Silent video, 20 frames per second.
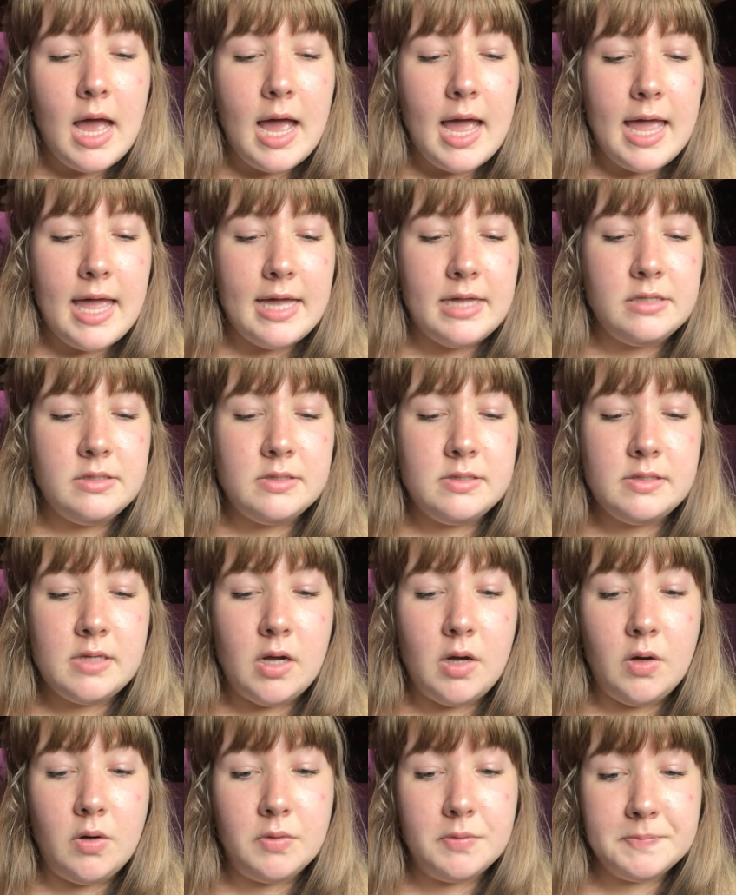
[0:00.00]
And
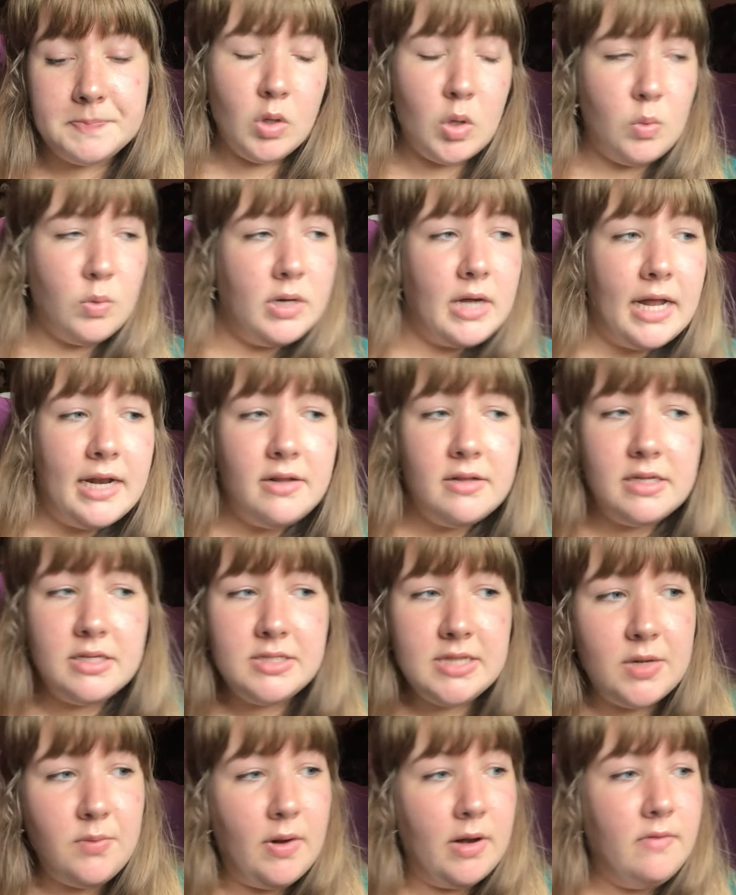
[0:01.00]
so we're kind of
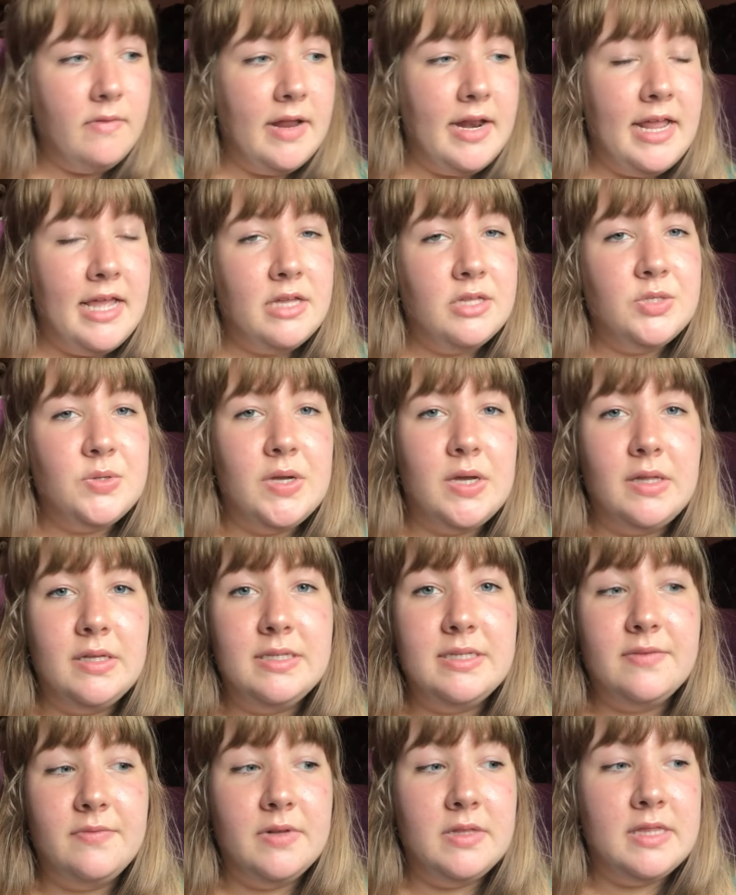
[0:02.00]
just like renovating and doing all
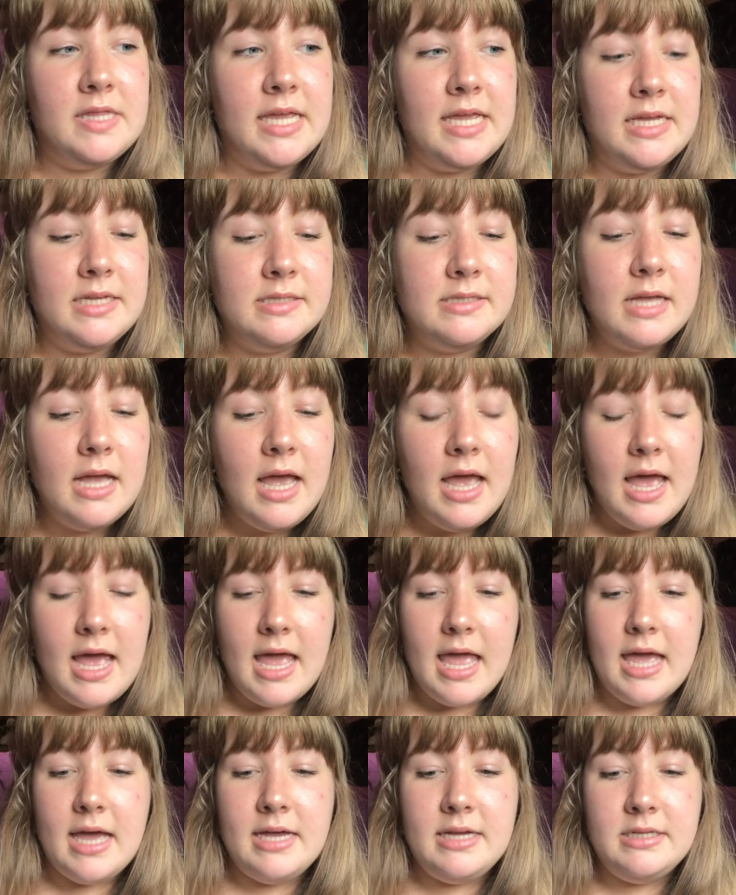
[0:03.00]
these different things,
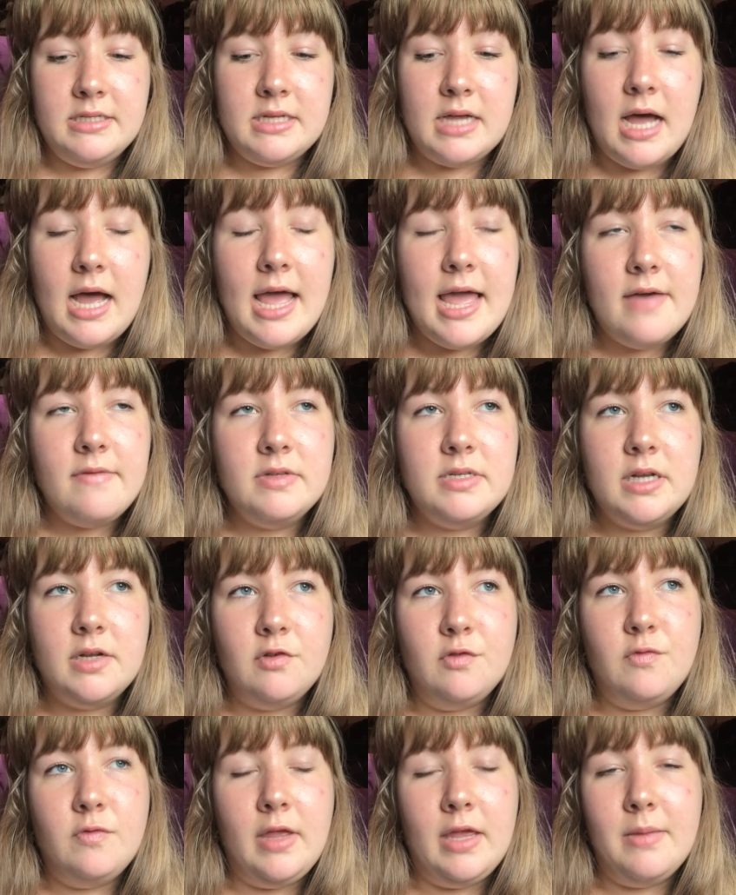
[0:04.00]
and I have a
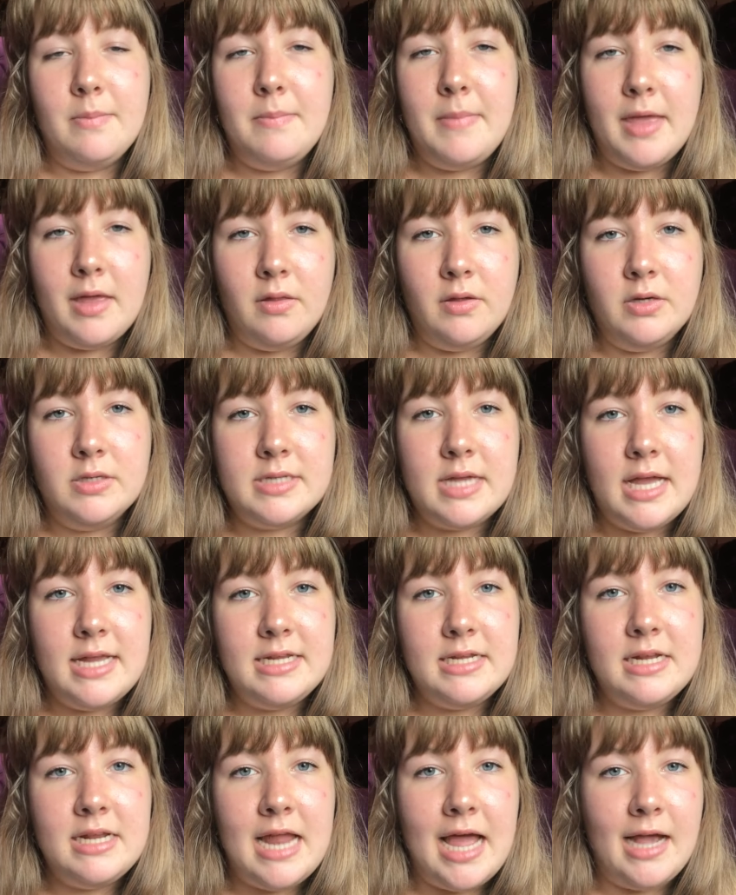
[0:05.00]
ton of like mailers. I
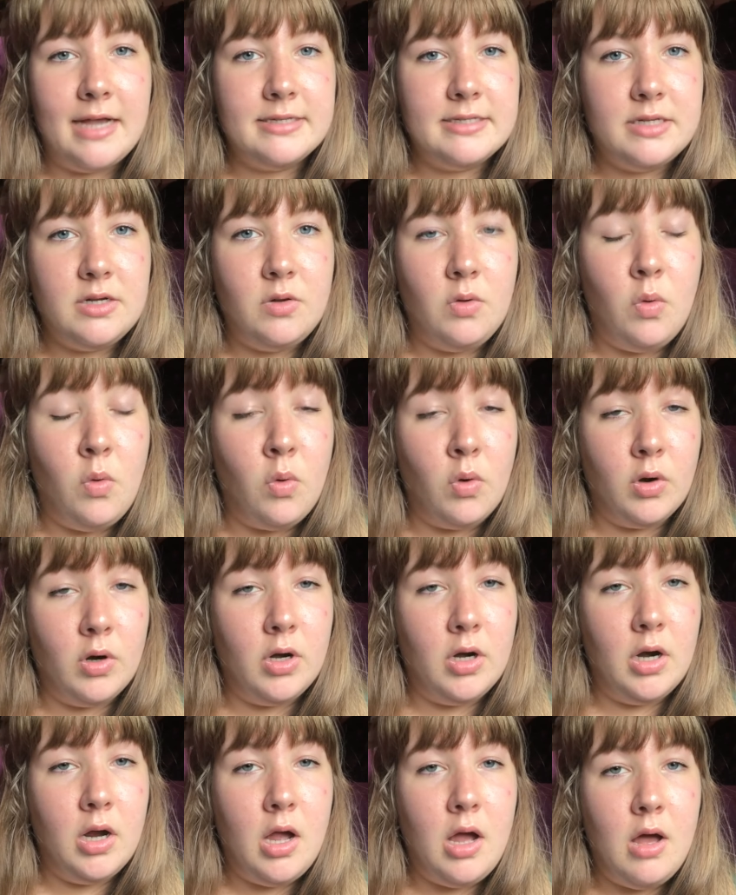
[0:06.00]
did an accidental
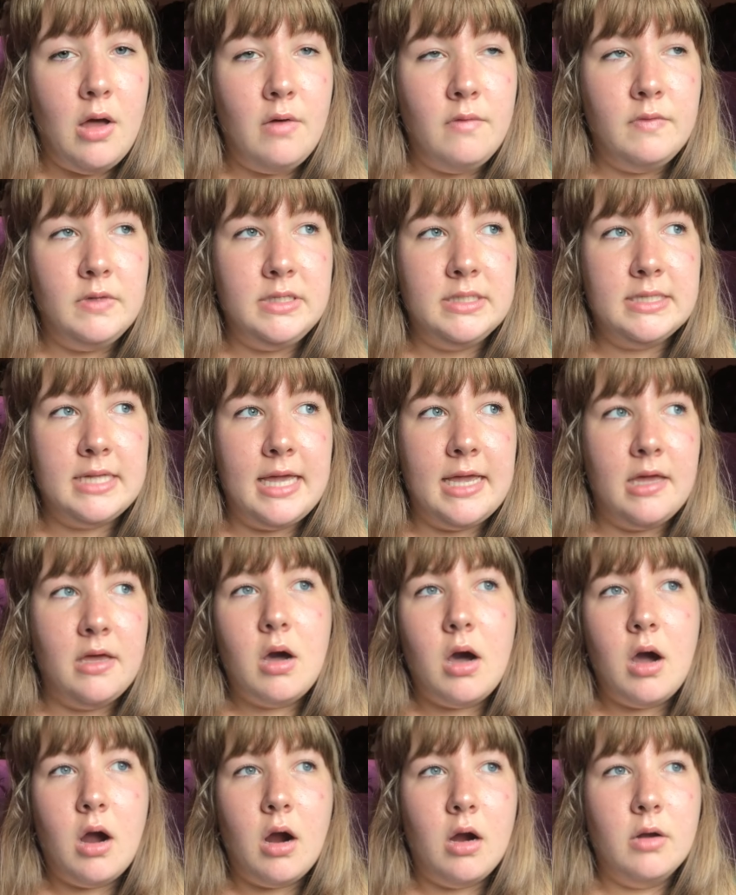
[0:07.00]
order of these
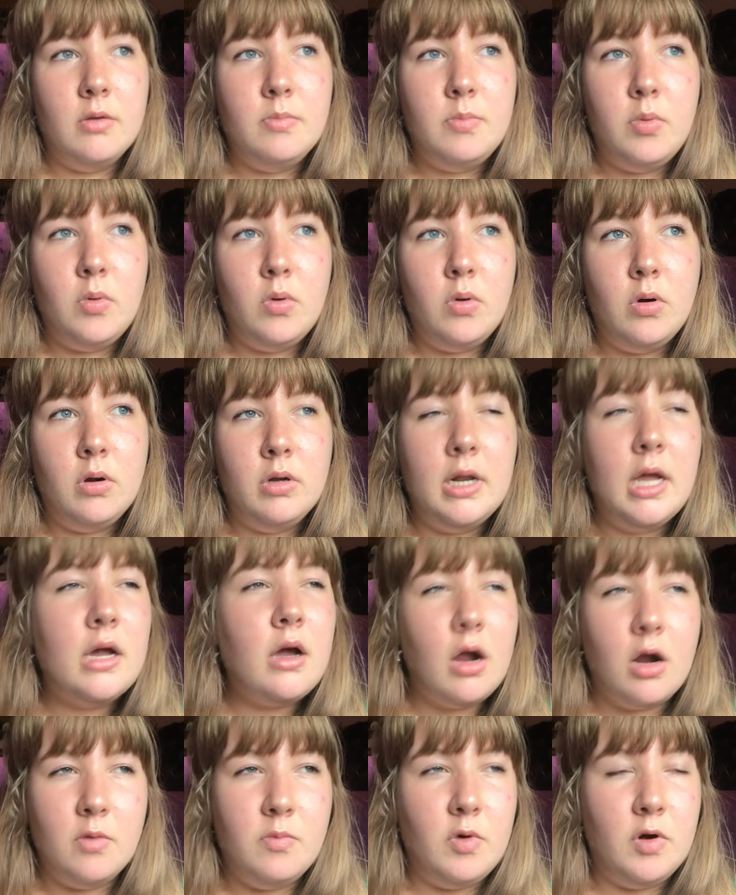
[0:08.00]
like not
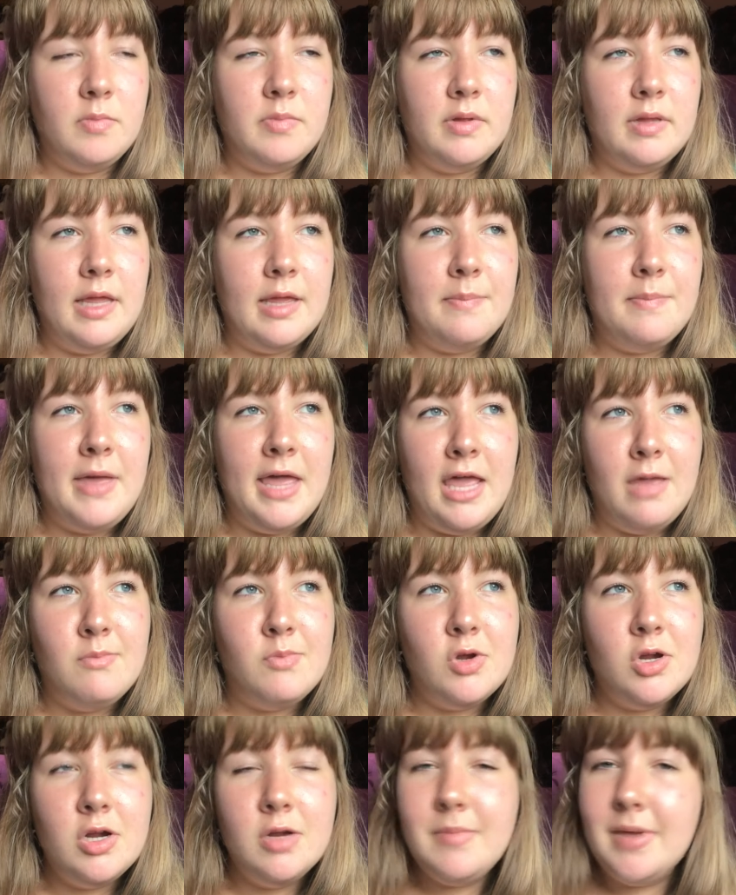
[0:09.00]
cardboard but like
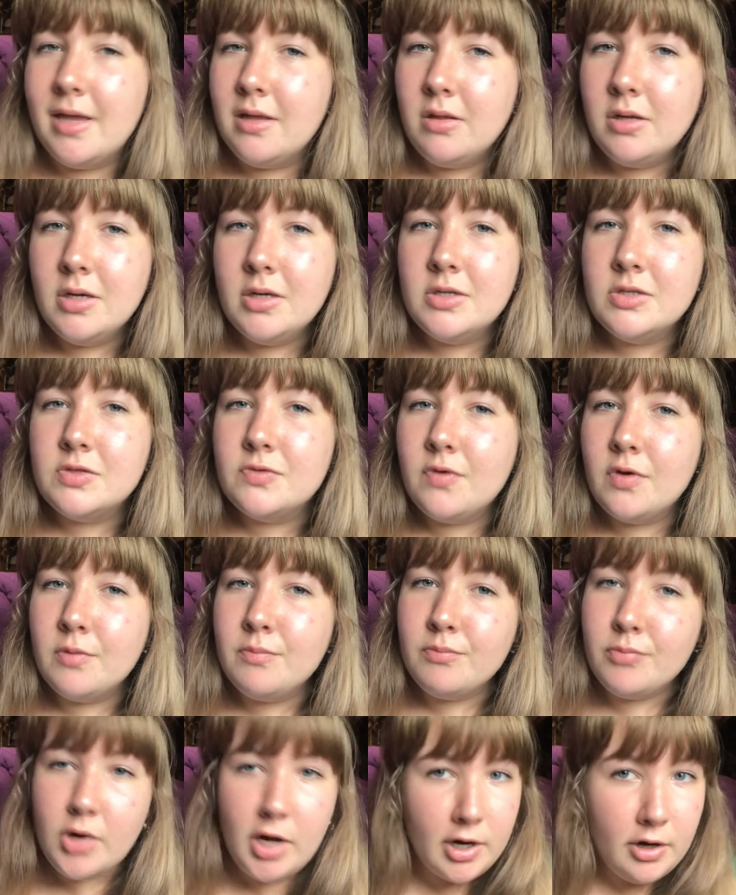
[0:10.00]
paper mailers
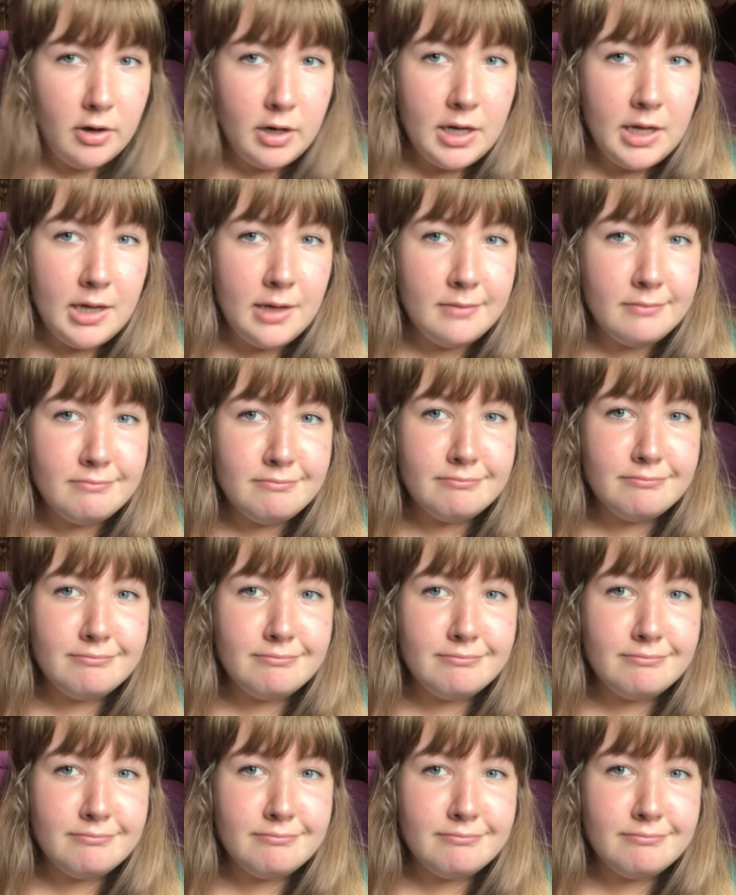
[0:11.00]
from Priority.